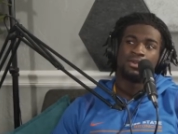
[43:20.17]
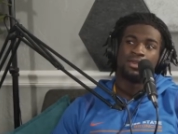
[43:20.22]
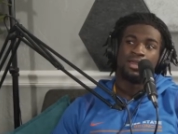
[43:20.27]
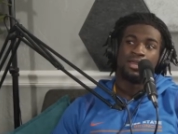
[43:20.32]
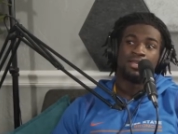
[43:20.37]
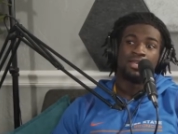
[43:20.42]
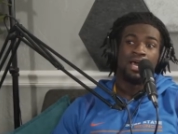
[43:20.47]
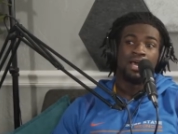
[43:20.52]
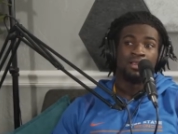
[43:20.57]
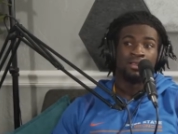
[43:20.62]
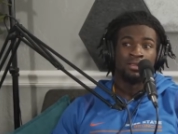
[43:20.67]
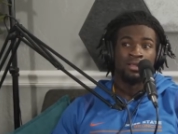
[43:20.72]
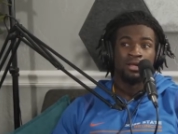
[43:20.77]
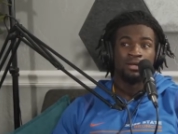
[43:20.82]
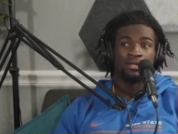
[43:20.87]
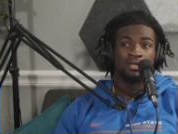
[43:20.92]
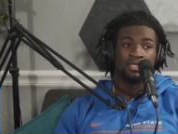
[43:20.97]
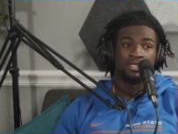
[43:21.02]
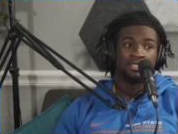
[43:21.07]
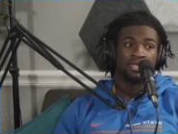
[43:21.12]
And I
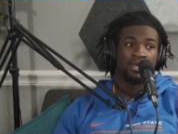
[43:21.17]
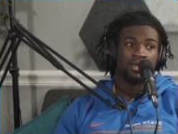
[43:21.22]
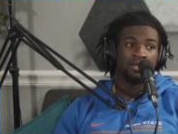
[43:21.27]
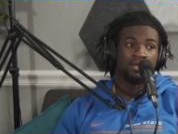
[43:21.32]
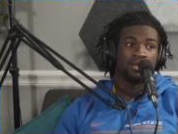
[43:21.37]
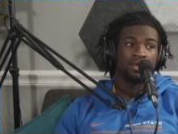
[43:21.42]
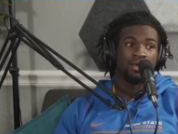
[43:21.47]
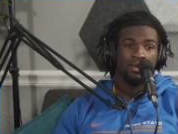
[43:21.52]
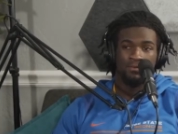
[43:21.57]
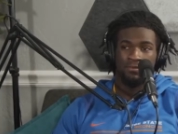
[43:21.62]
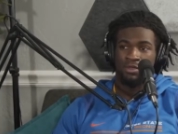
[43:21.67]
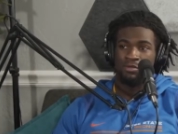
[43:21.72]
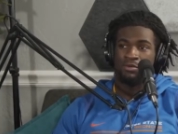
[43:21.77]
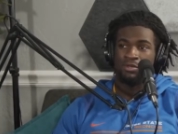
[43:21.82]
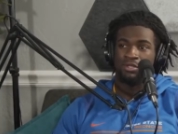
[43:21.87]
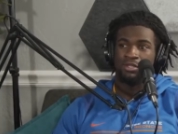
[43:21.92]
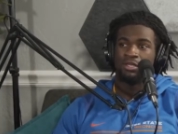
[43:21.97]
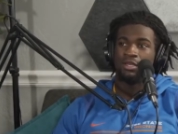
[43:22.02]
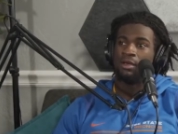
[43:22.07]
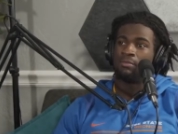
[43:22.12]
looked and it said
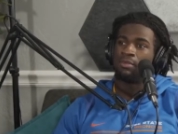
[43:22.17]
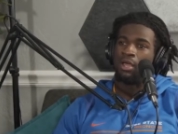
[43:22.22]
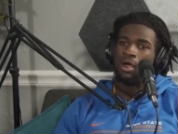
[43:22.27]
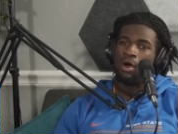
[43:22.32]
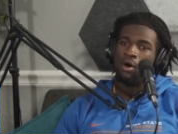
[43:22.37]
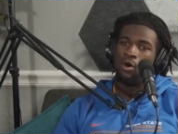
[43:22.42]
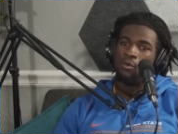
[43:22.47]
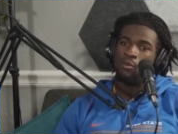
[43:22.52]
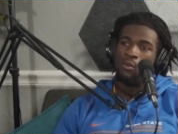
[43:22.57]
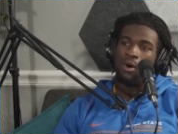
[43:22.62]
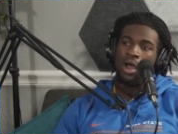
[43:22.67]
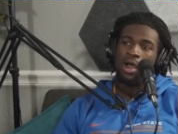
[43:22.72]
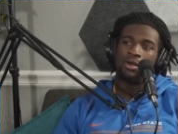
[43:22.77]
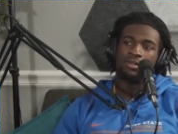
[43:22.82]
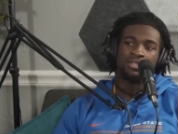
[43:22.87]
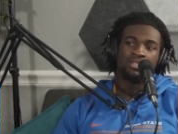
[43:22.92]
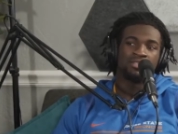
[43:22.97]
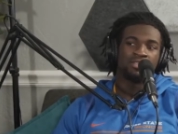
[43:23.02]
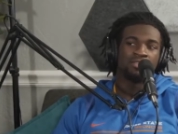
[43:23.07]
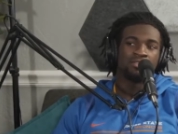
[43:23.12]
Habibi Leak. I'm like, oh wow,
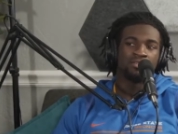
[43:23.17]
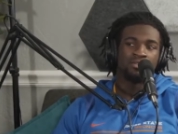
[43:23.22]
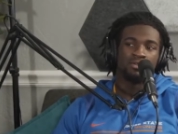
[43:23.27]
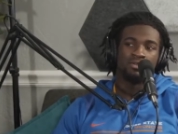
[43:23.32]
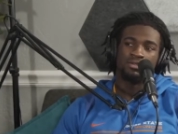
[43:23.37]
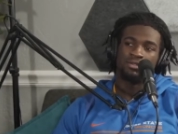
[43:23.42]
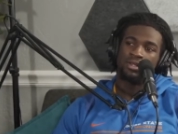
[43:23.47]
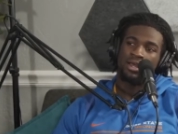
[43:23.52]
this is you.